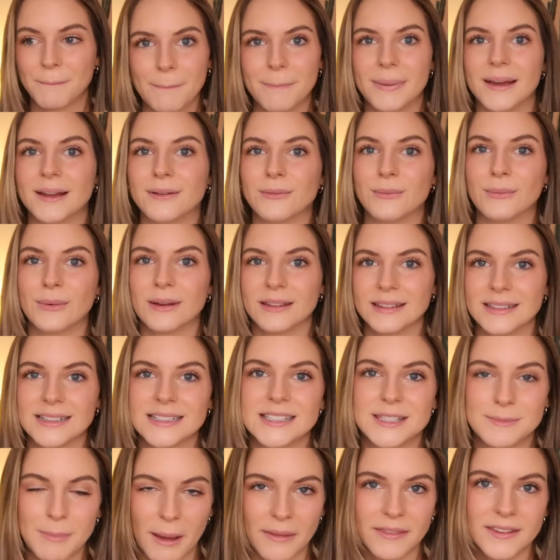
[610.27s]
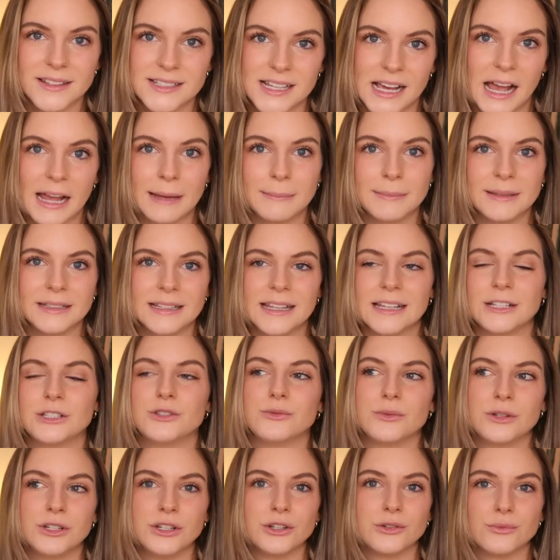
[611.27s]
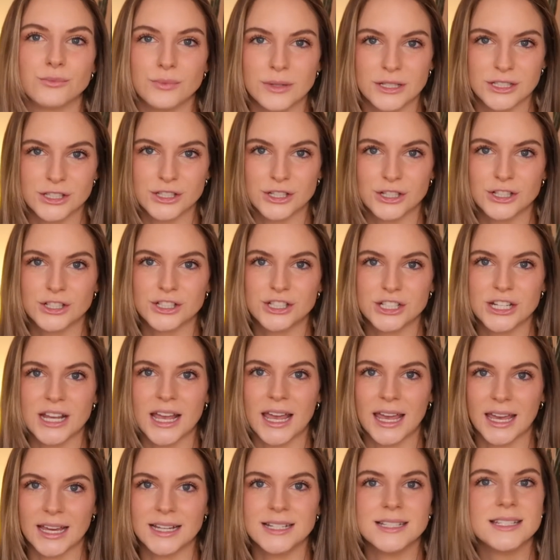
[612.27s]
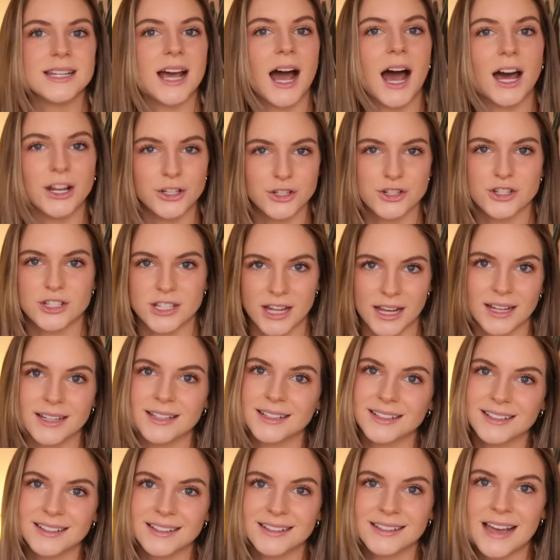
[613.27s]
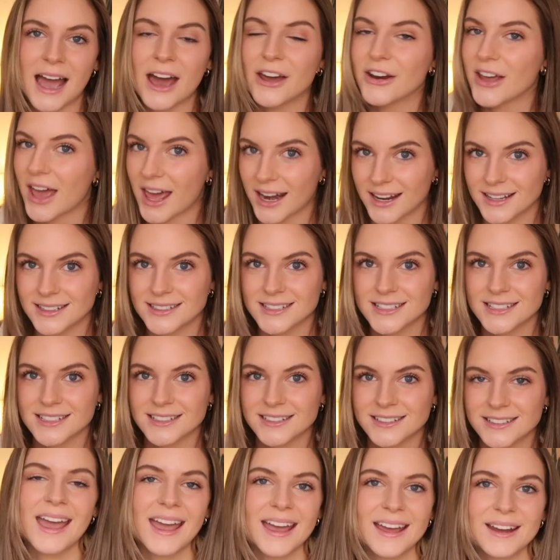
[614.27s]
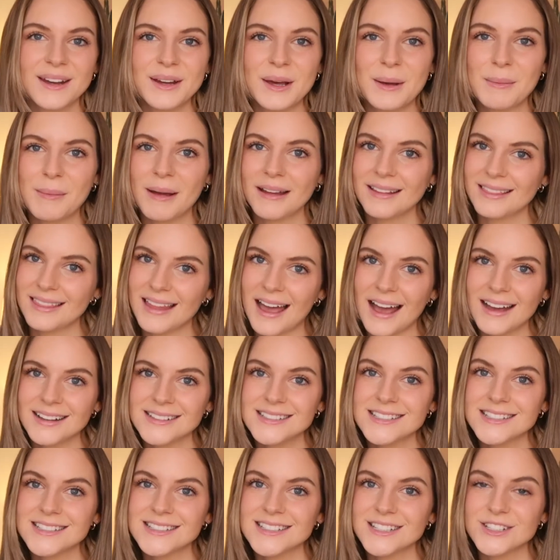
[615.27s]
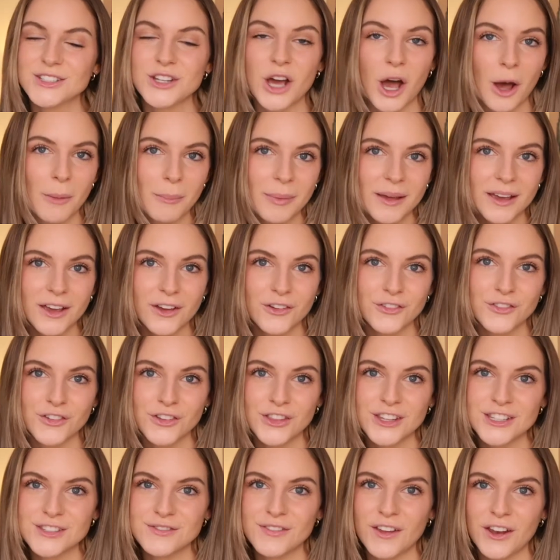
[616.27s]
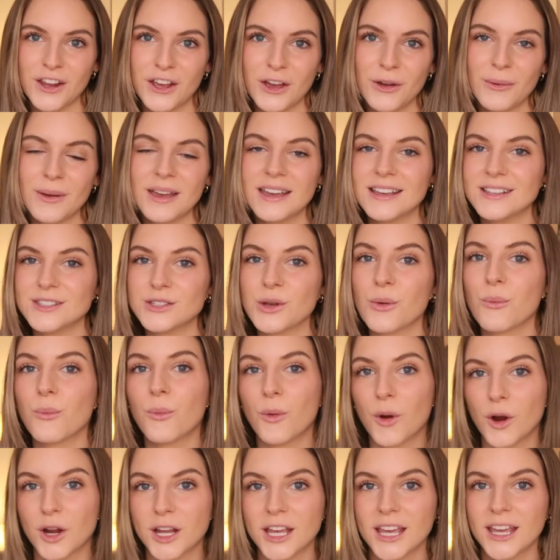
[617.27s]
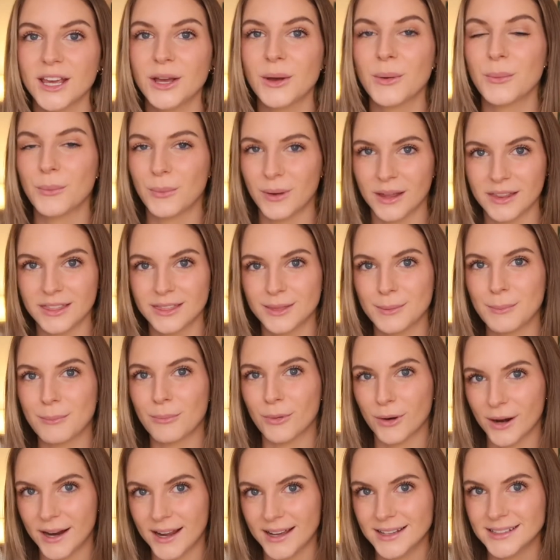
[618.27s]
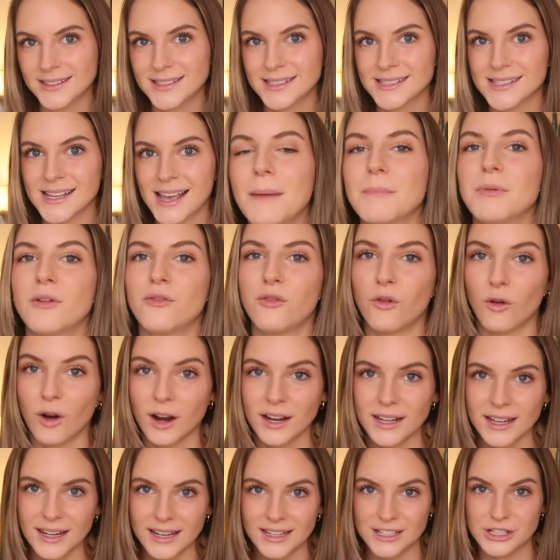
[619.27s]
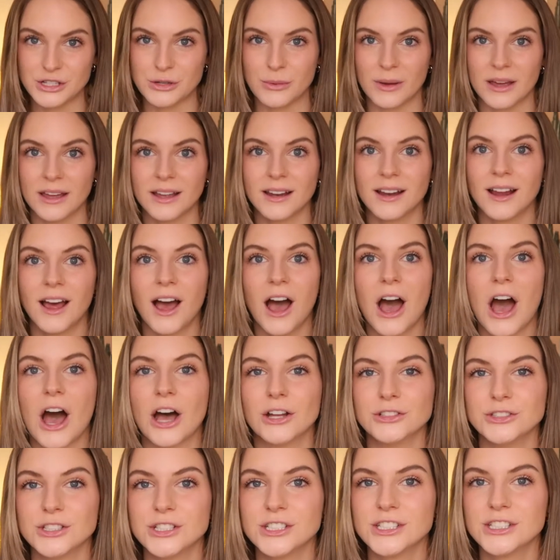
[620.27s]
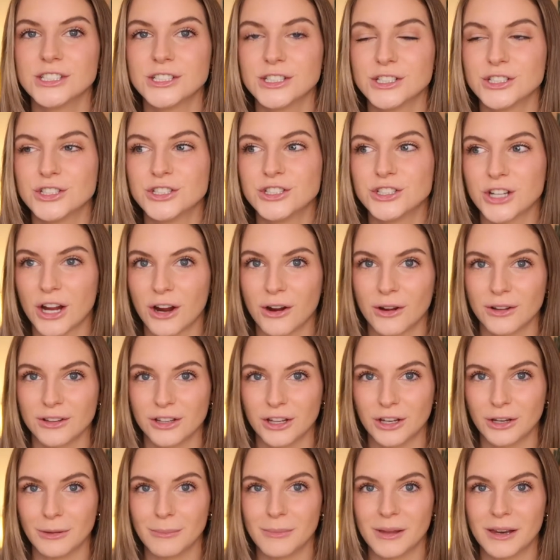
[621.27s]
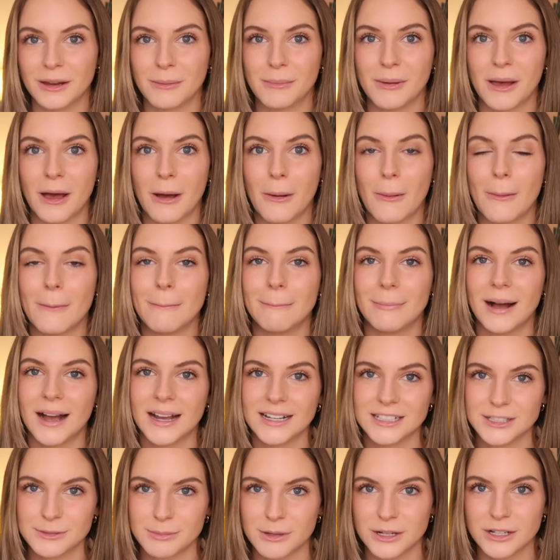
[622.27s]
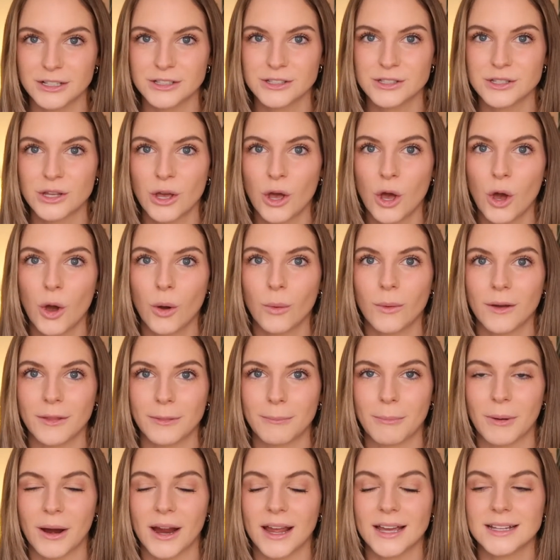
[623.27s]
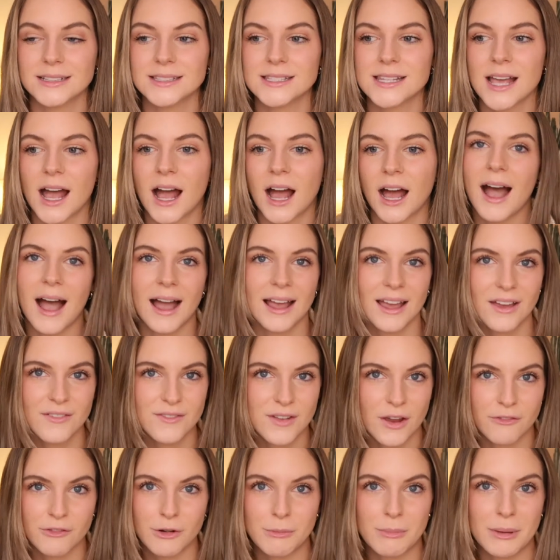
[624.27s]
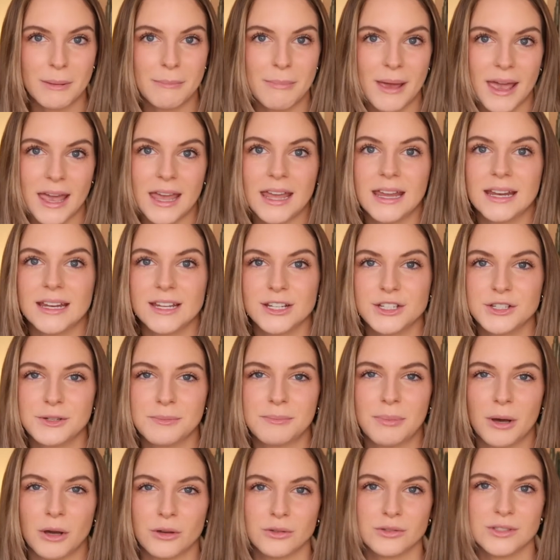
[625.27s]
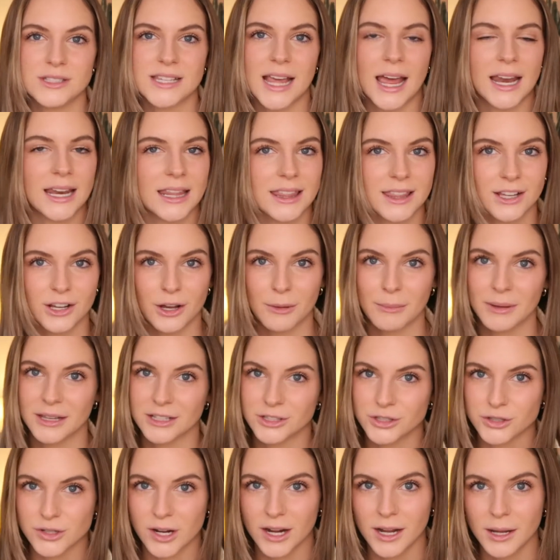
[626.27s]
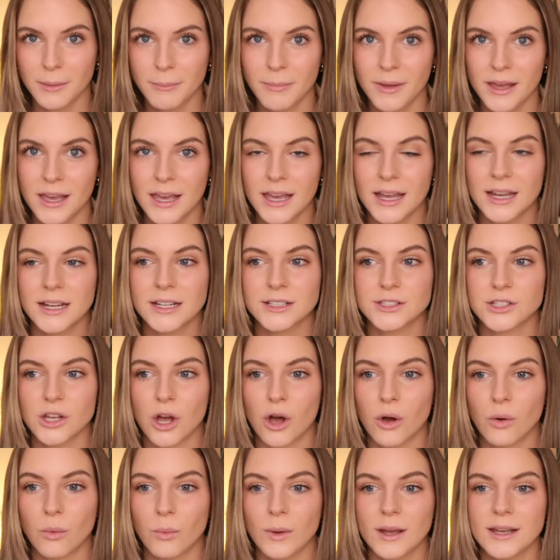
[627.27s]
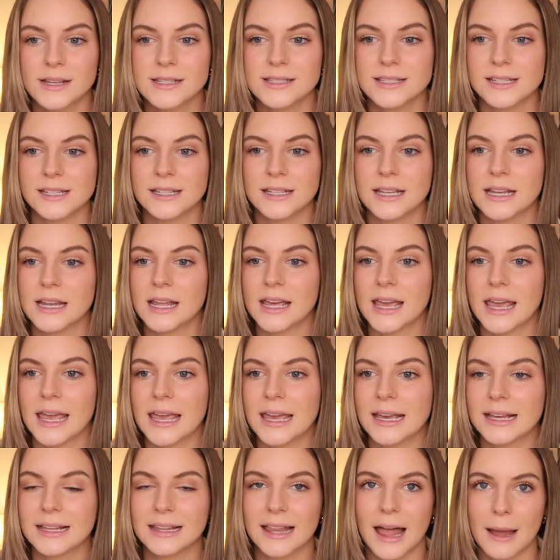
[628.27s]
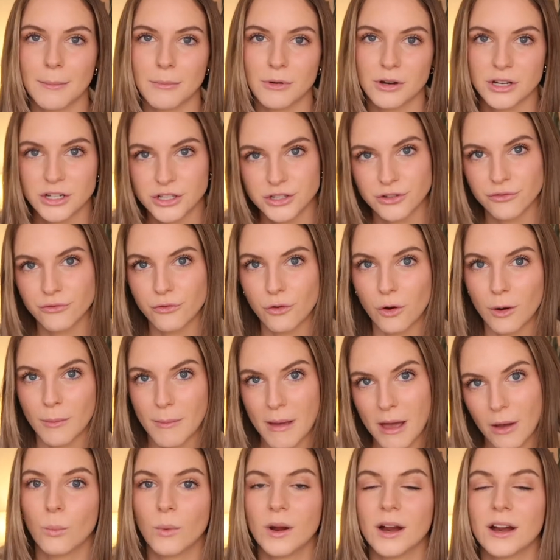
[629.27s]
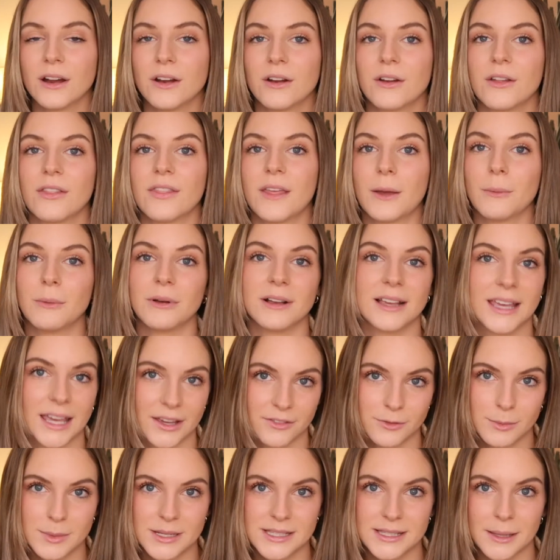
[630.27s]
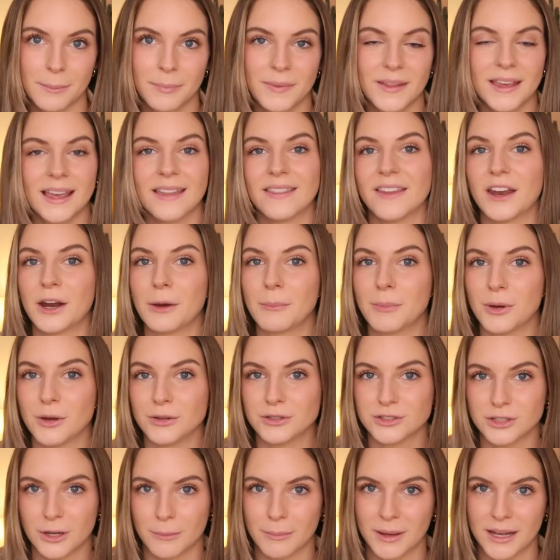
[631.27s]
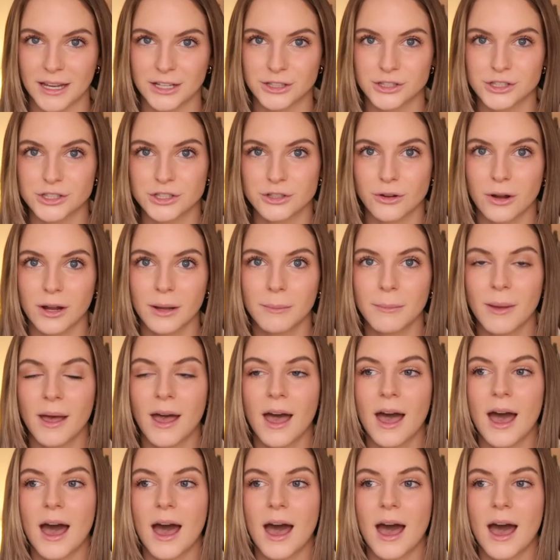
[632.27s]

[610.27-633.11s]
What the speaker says: But really spend the time in like doing your research and understanding how to edit. And my last topic for this video is working with brands. And before I get into it, I'll just share a little bit about my experience with brands. I have never been paid to post anything on my Instagram. It's always in a collaboration format where they will gift me something and then I'll post it on my Instagram.